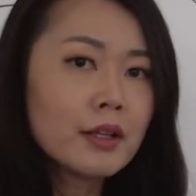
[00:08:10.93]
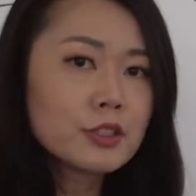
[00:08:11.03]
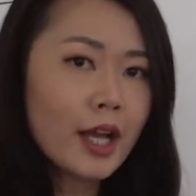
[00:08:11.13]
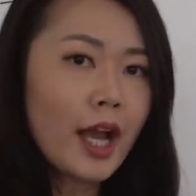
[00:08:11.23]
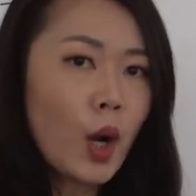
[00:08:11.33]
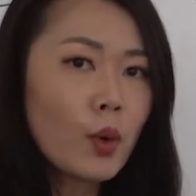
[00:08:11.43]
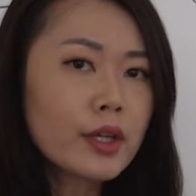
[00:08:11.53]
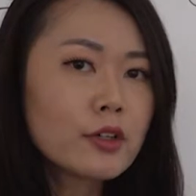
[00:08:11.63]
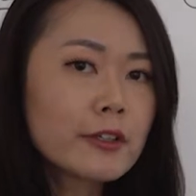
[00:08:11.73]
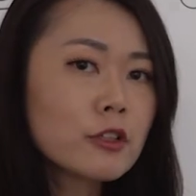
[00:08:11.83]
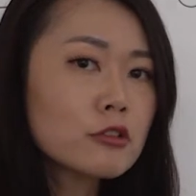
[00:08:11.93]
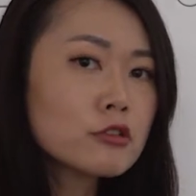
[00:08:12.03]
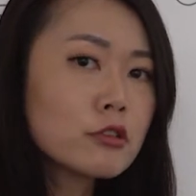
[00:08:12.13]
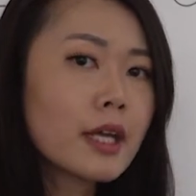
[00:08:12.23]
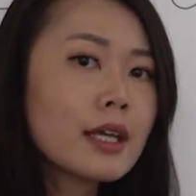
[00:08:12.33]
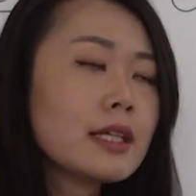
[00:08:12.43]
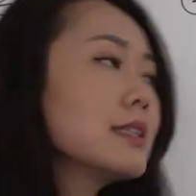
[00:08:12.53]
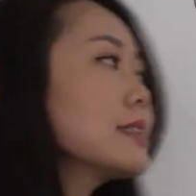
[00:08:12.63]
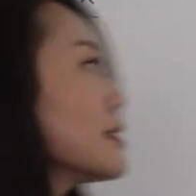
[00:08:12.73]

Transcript: So how we're going to do that is,